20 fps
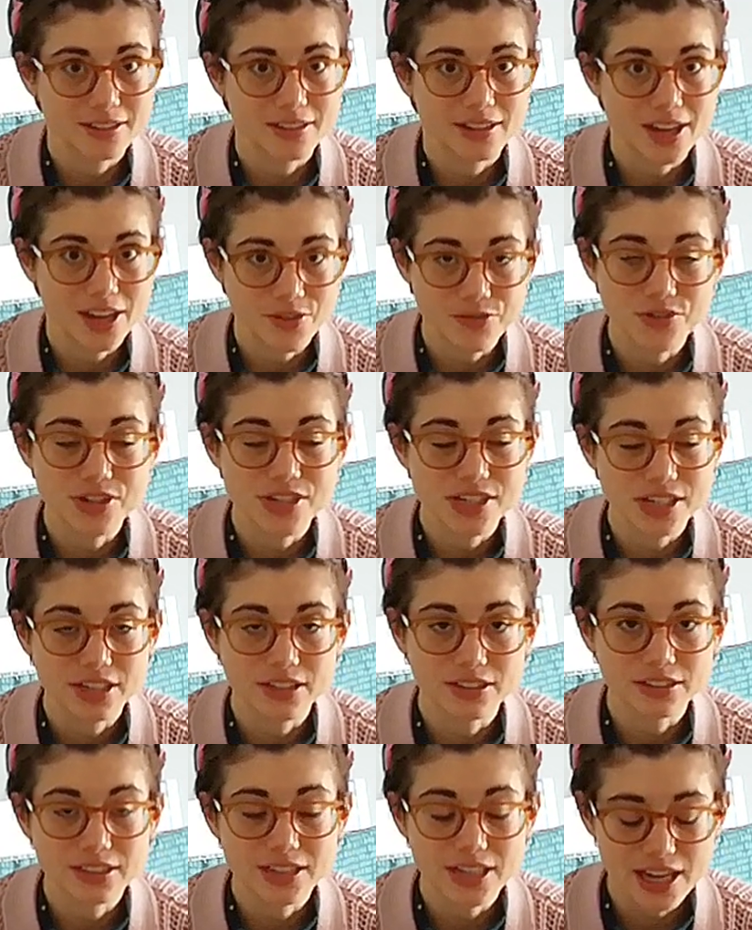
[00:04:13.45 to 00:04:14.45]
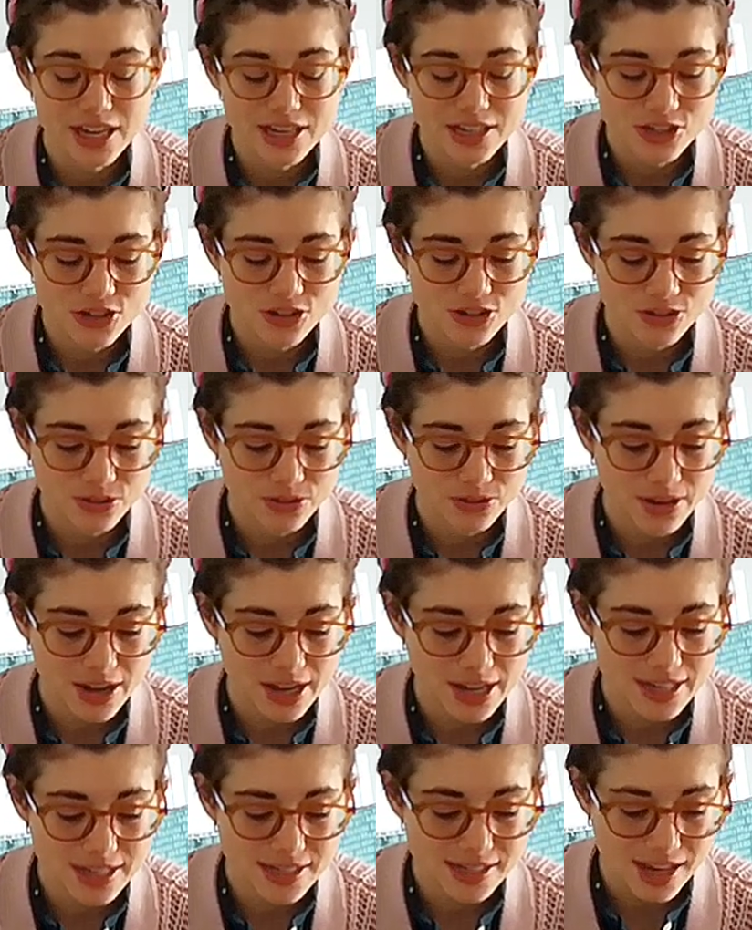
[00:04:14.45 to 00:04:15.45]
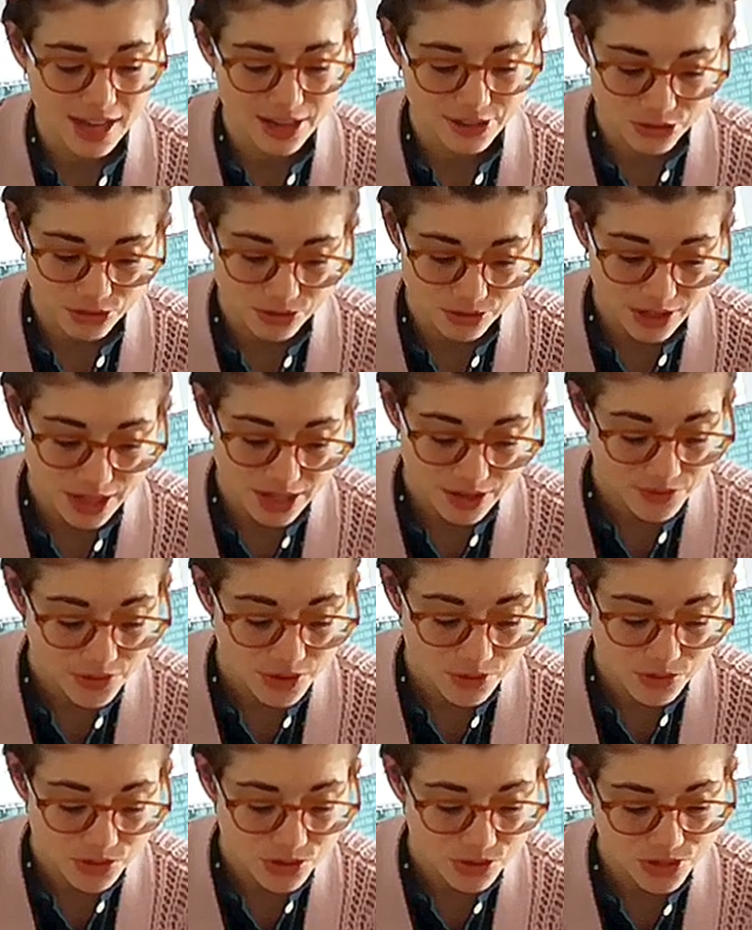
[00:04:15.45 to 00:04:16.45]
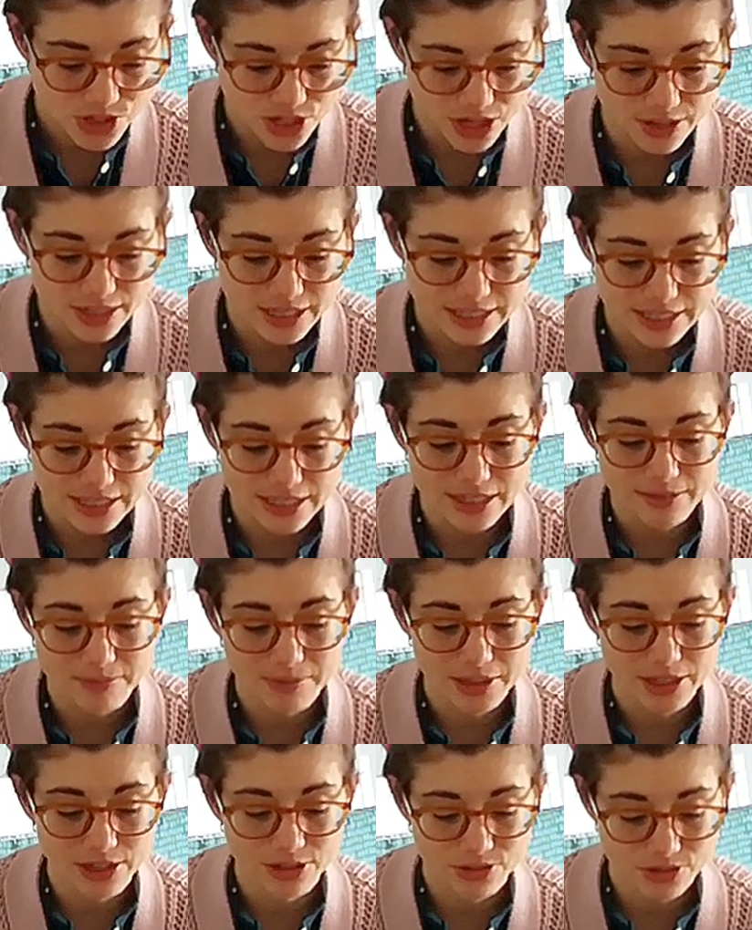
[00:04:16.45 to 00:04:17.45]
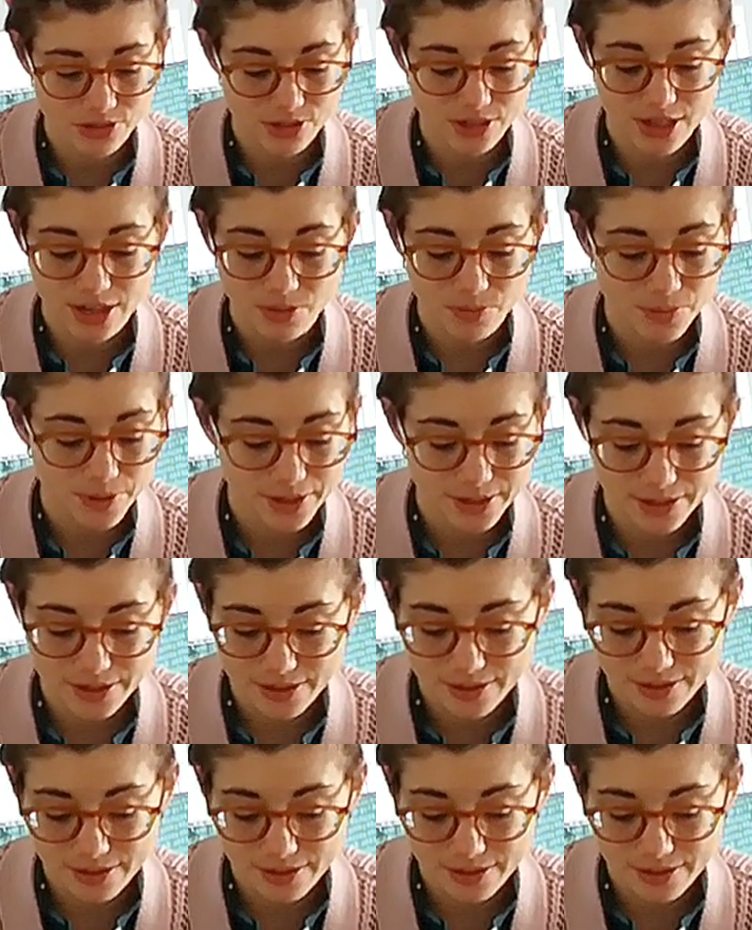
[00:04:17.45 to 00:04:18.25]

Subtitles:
every single day, so I just had to give those to charity because they were,